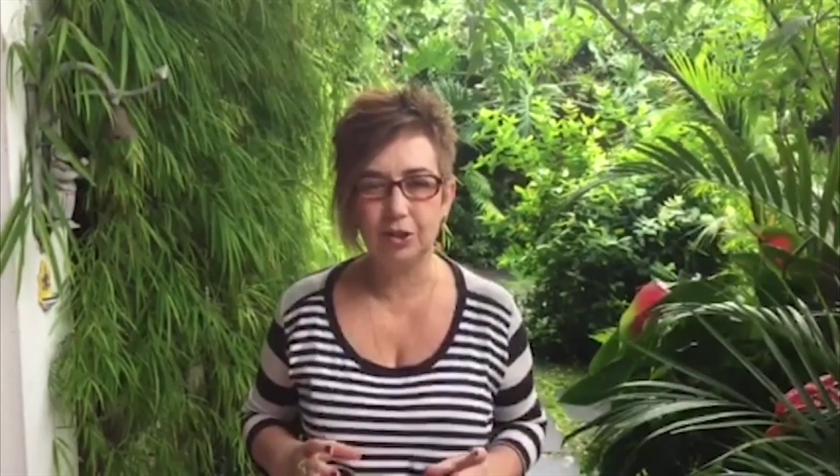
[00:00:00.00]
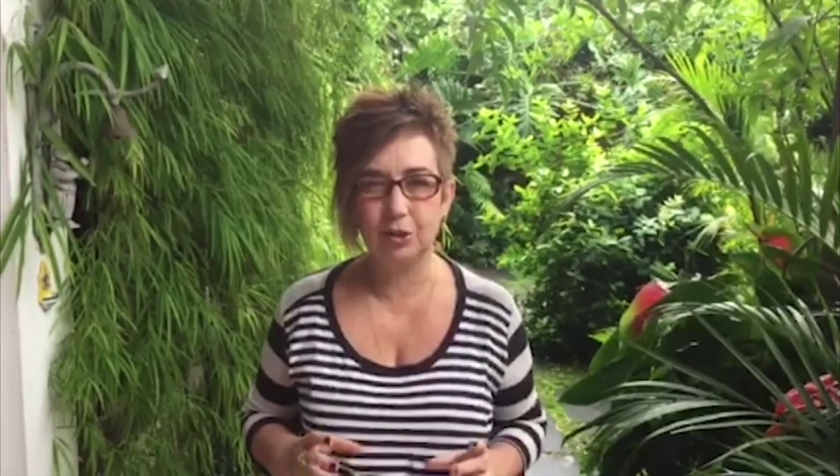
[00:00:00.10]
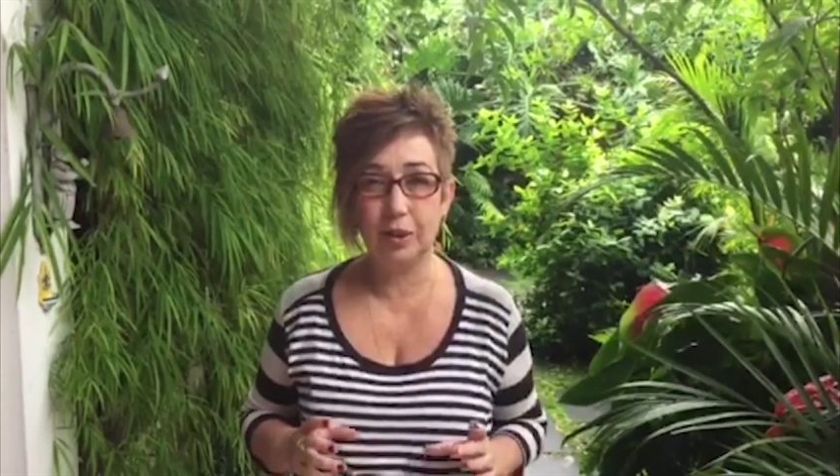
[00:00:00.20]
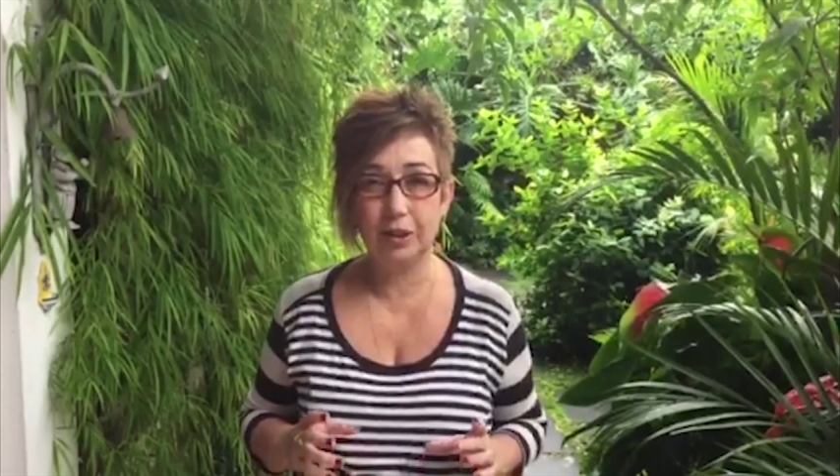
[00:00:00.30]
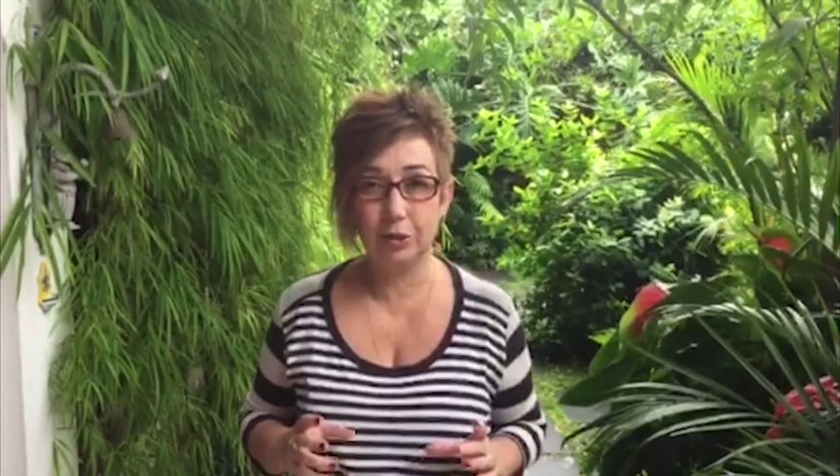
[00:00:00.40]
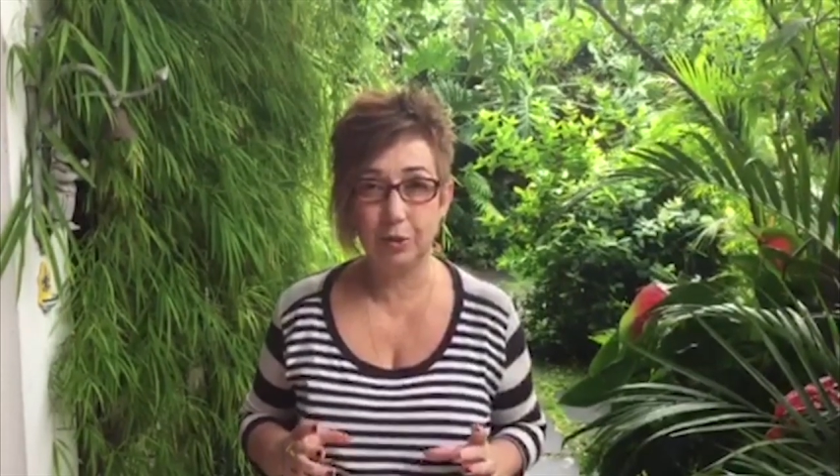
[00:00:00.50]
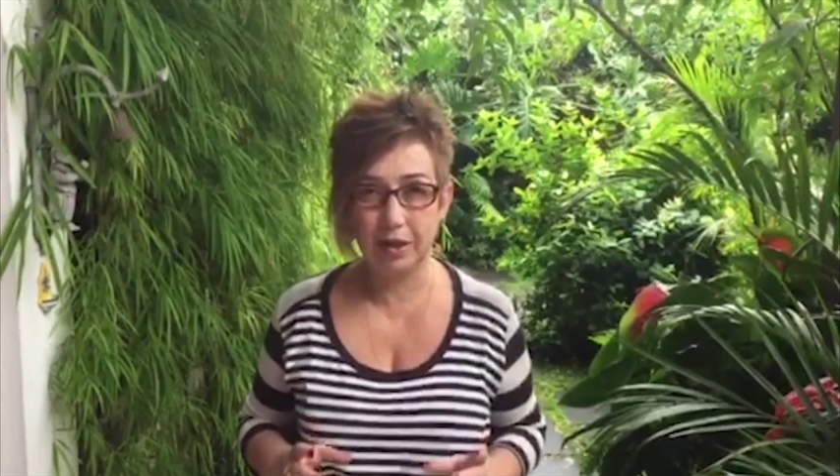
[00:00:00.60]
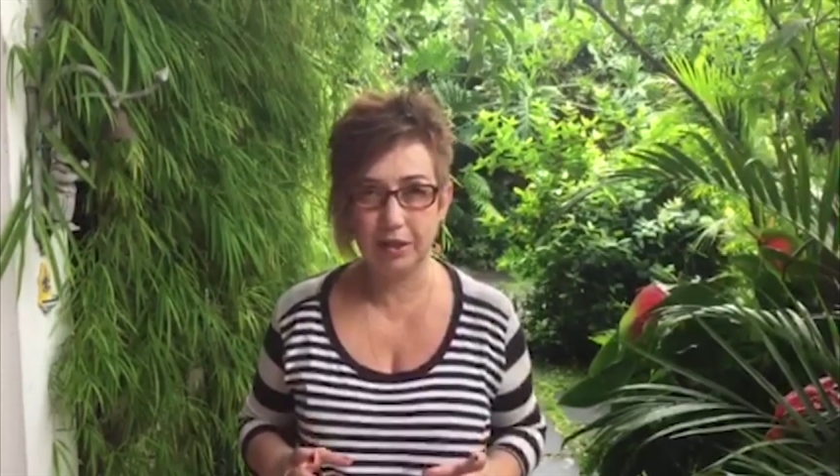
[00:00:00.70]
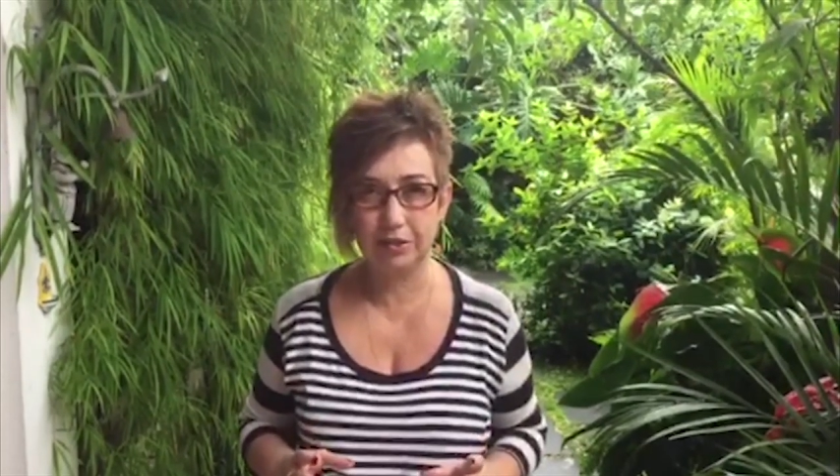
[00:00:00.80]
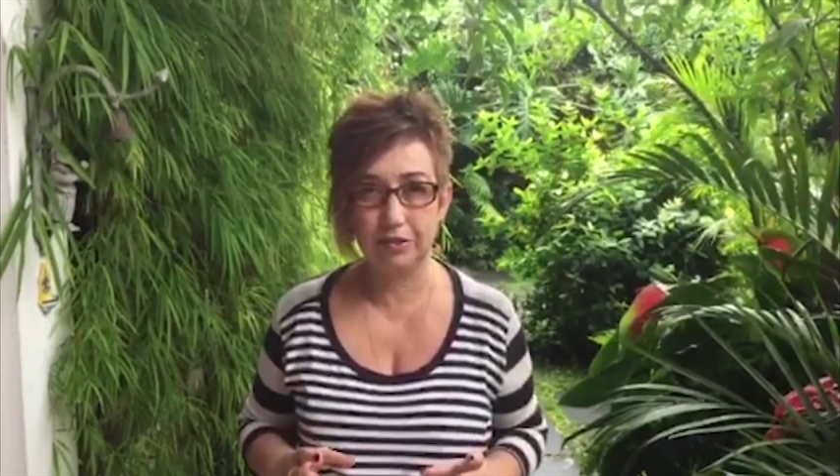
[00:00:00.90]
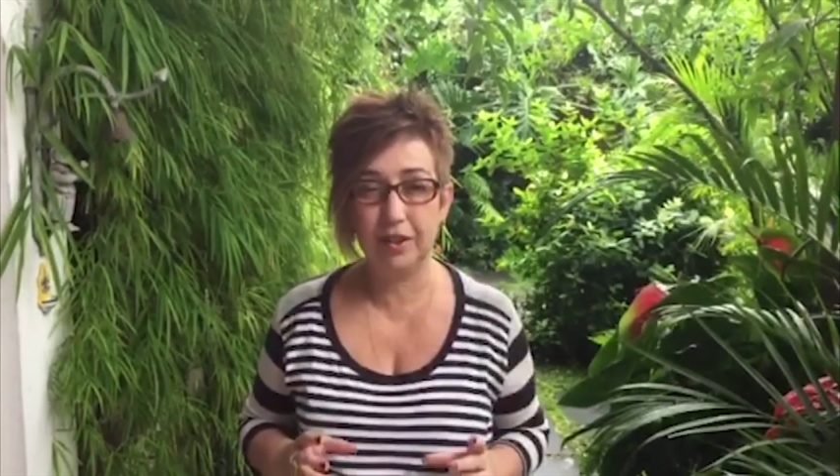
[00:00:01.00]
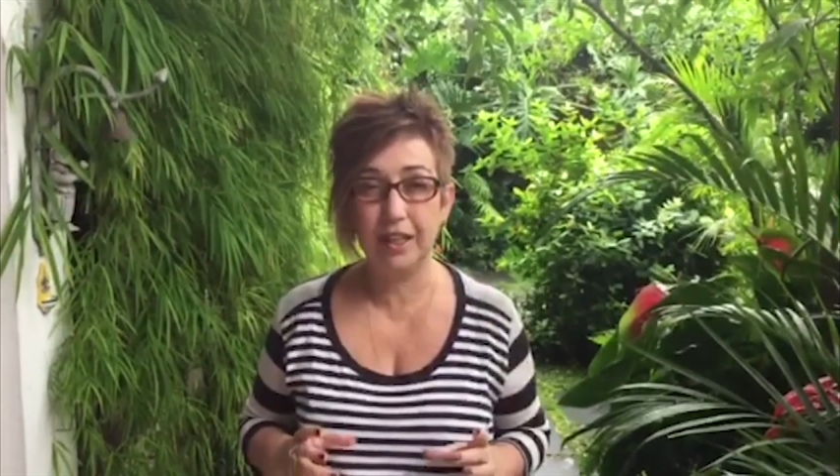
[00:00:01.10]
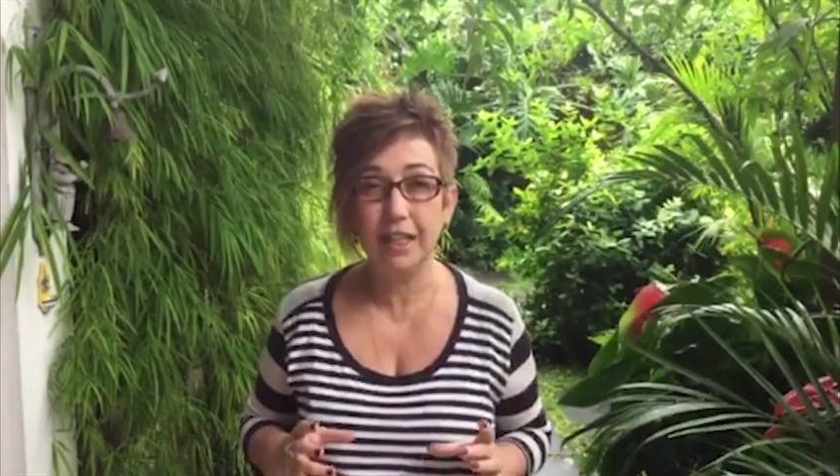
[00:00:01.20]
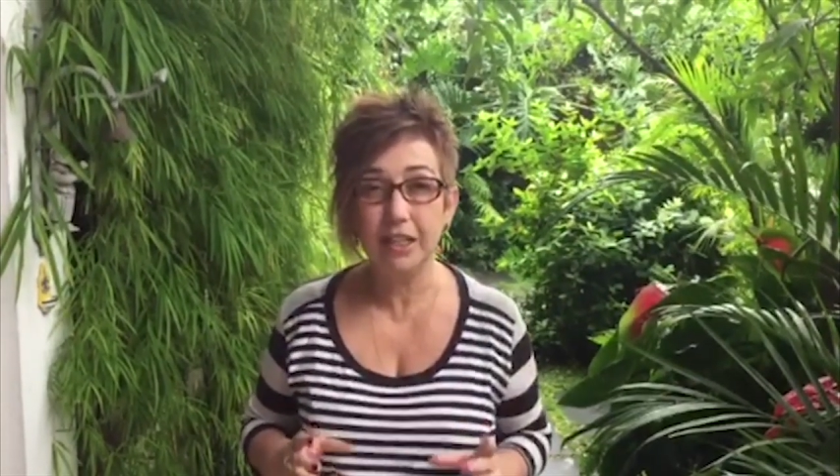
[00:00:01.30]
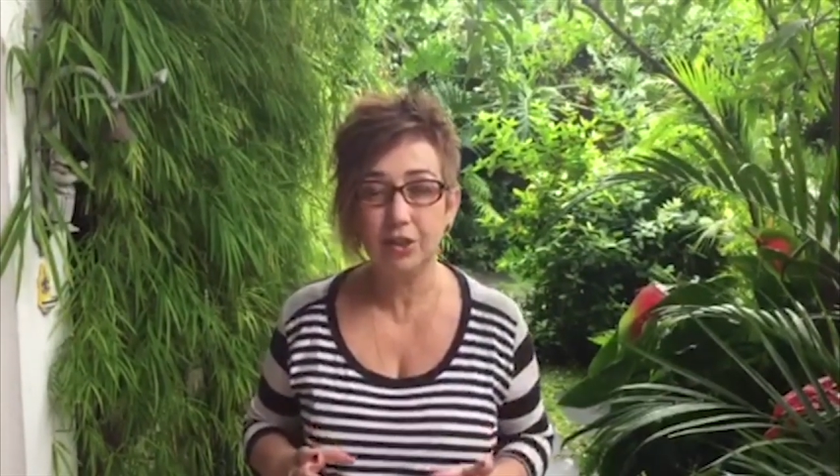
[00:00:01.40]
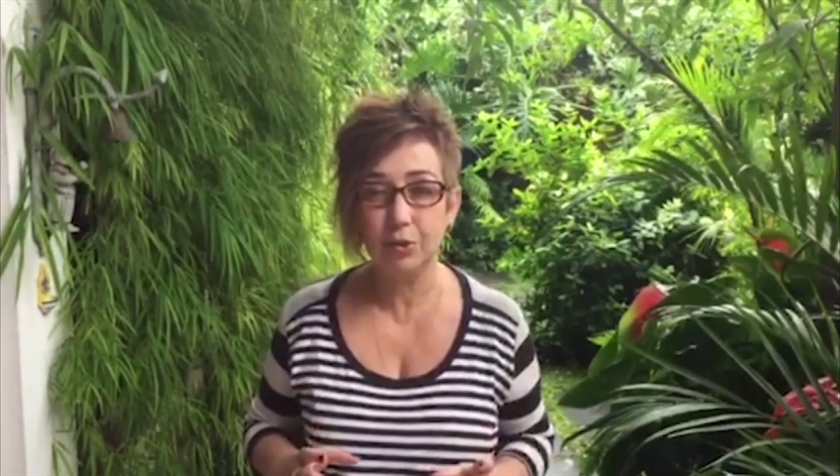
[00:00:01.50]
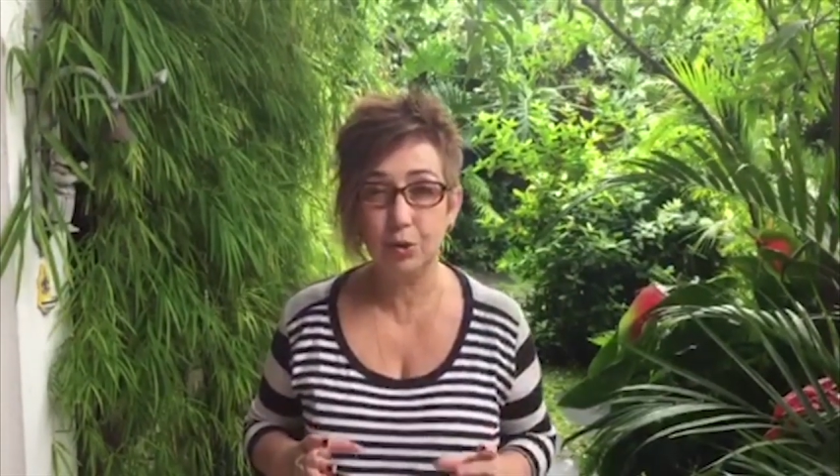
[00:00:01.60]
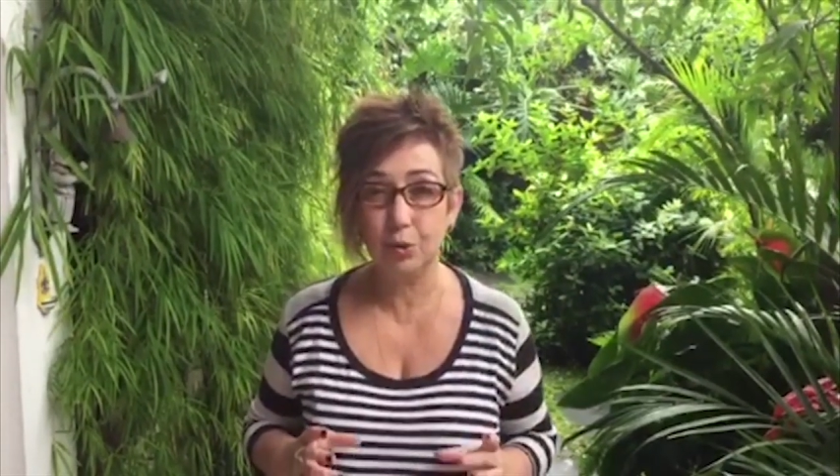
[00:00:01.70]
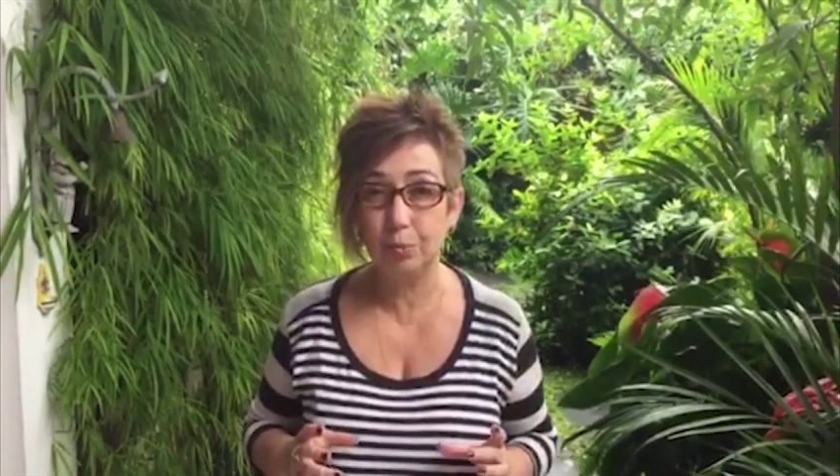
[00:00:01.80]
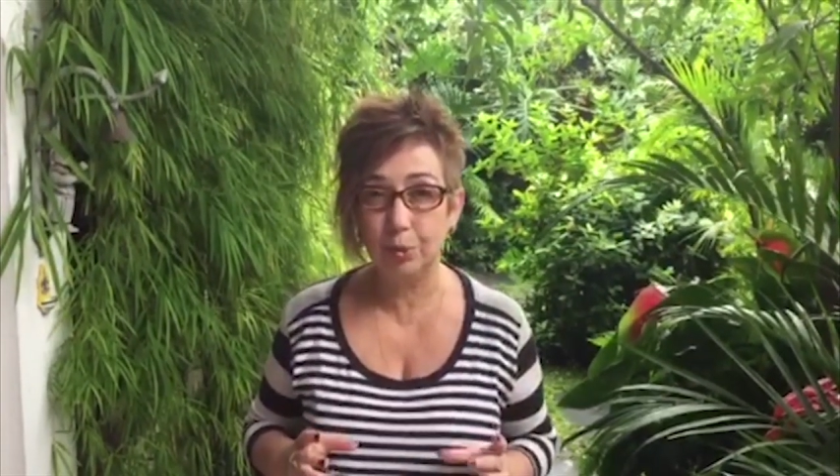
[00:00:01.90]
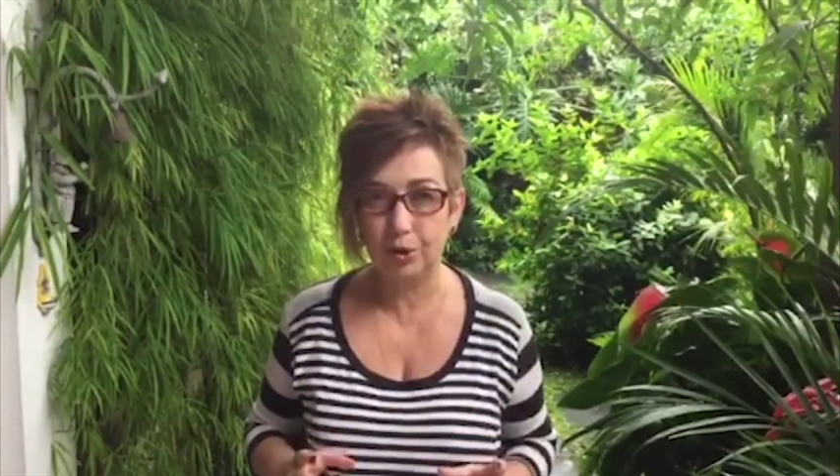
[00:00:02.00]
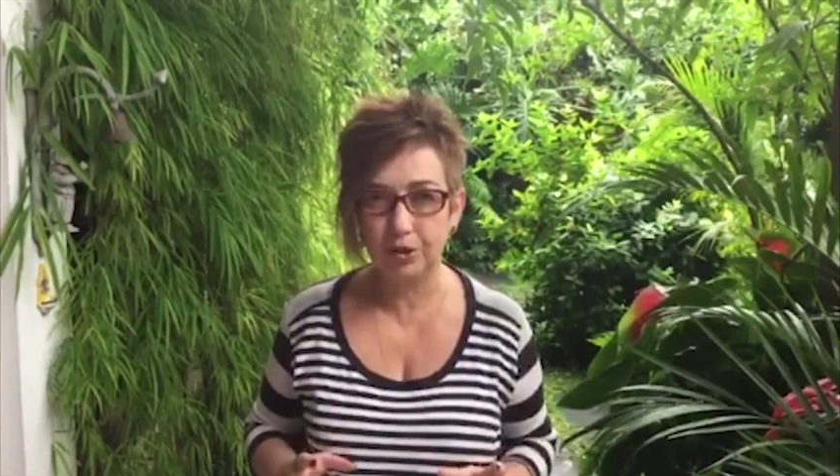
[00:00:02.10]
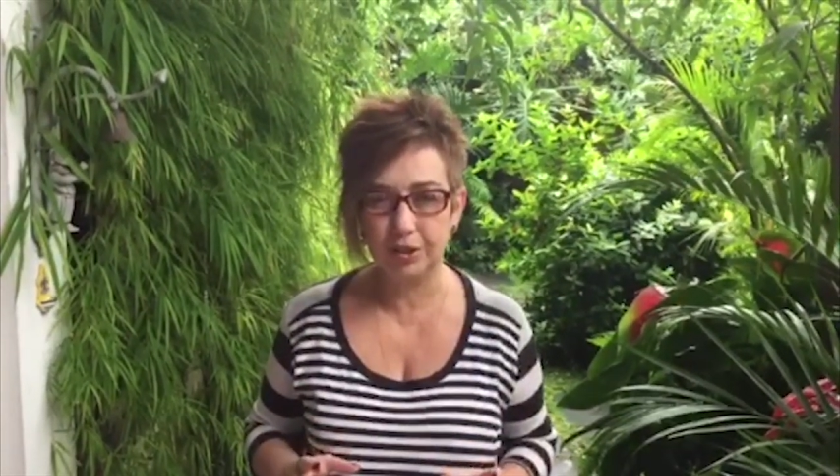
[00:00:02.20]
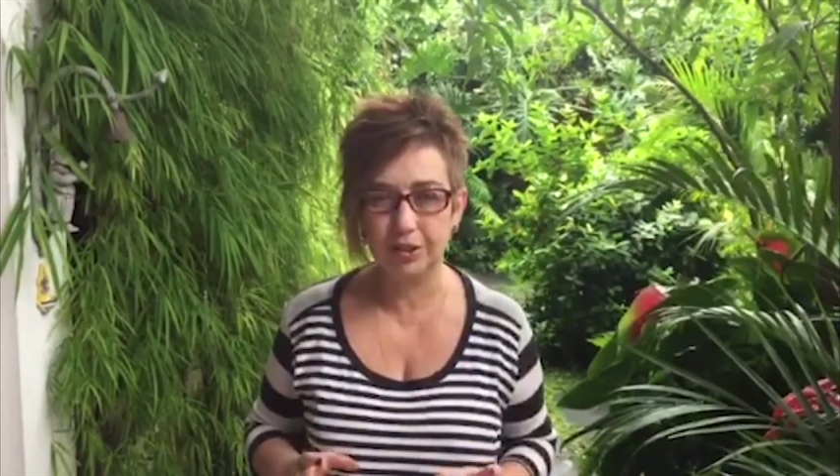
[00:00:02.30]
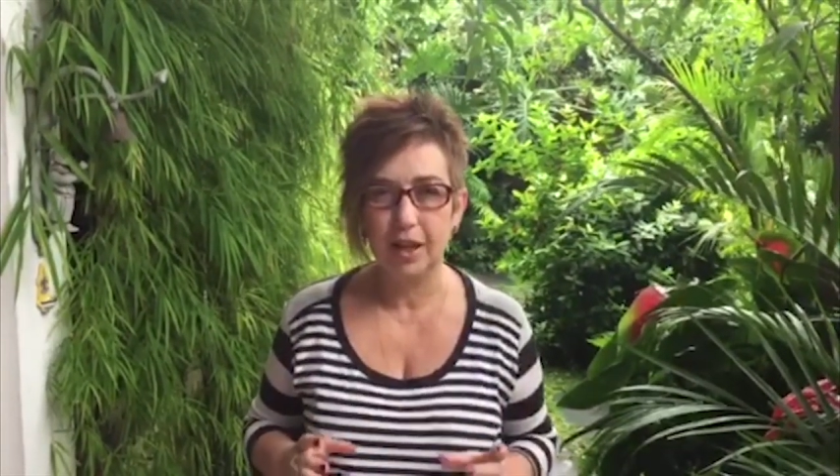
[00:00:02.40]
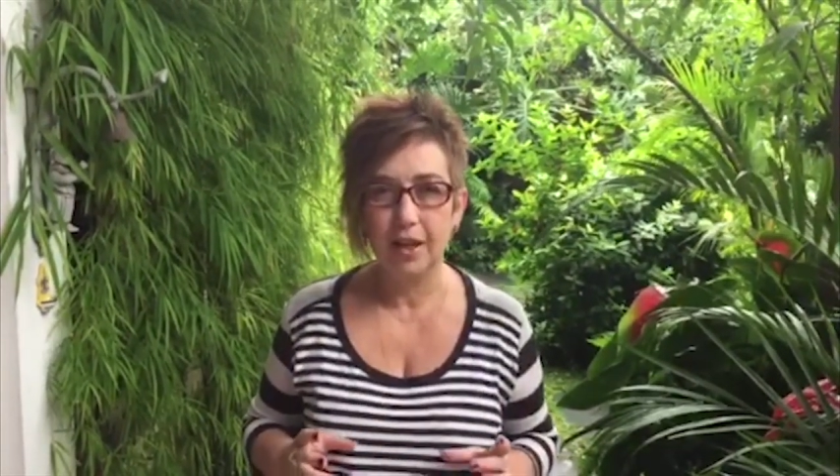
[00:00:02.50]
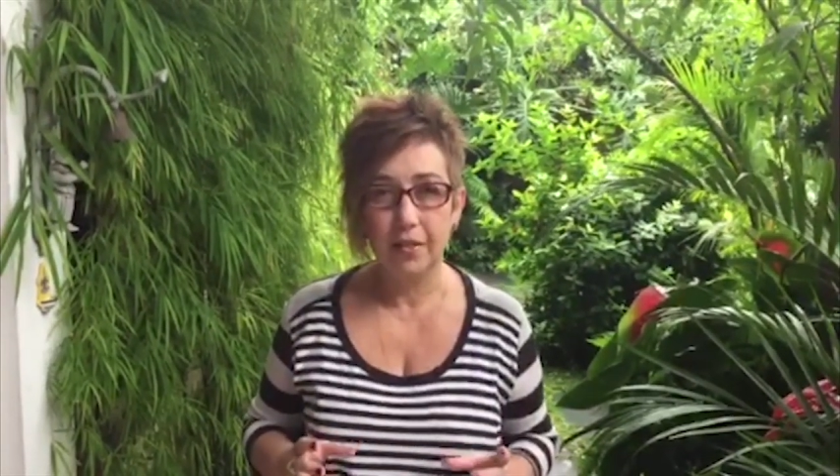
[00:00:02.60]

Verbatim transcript: to attract financial supporters